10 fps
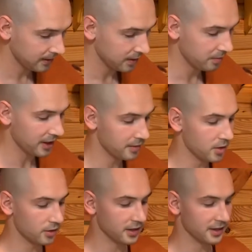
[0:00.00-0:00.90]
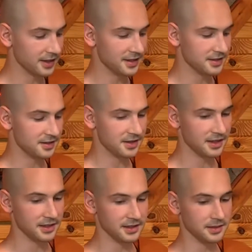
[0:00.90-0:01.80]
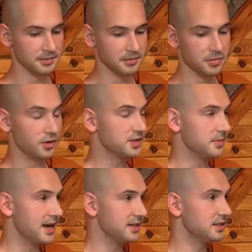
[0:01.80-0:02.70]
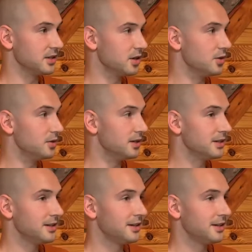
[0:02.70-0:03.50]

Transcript: And the Pātimokkha is the Buddhist monastic code.